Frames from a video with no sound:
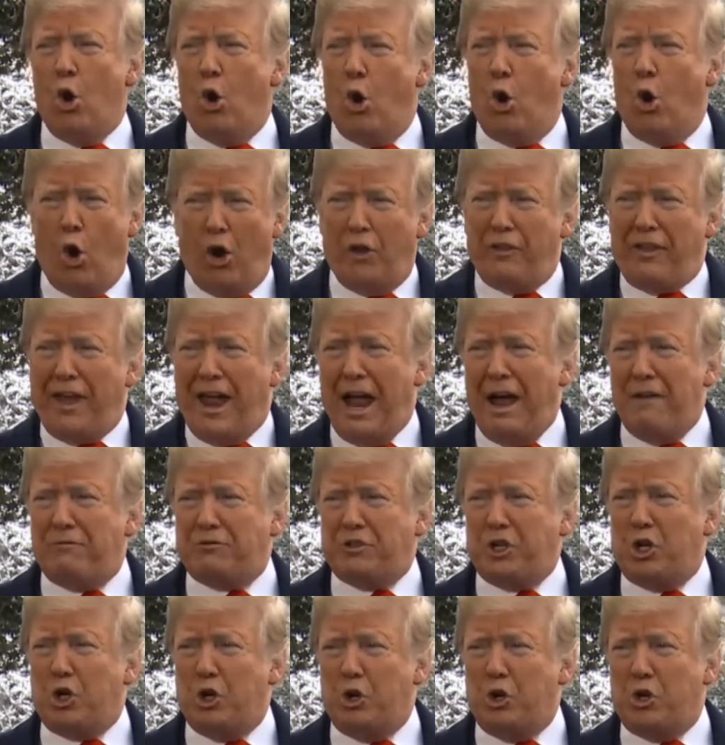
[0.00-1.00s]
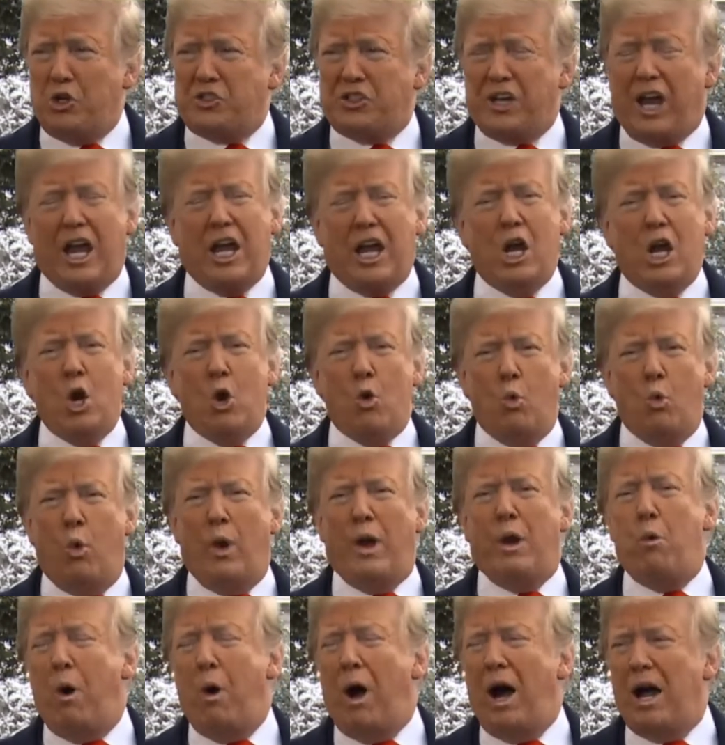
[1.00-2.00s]
All they have to do is say,
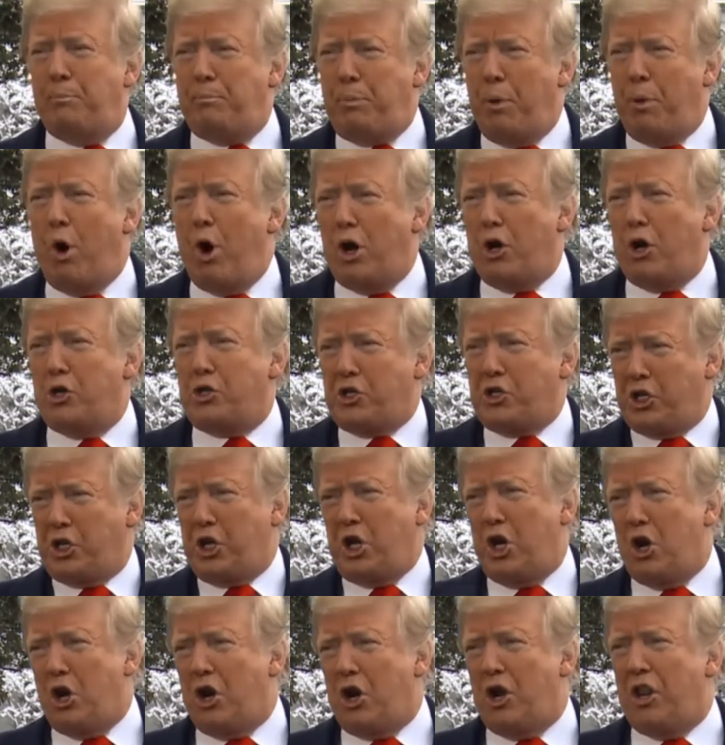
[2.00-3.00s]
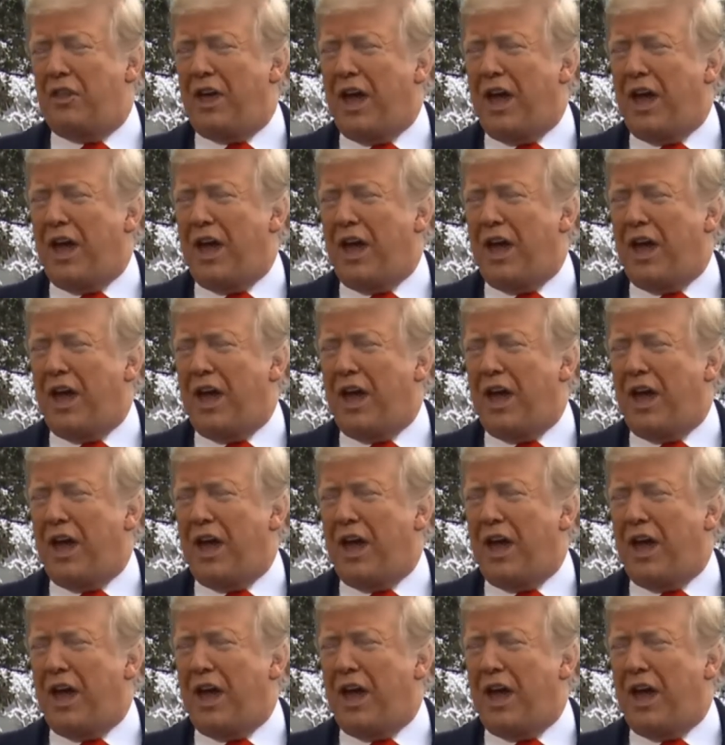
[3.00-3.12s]
we want border security.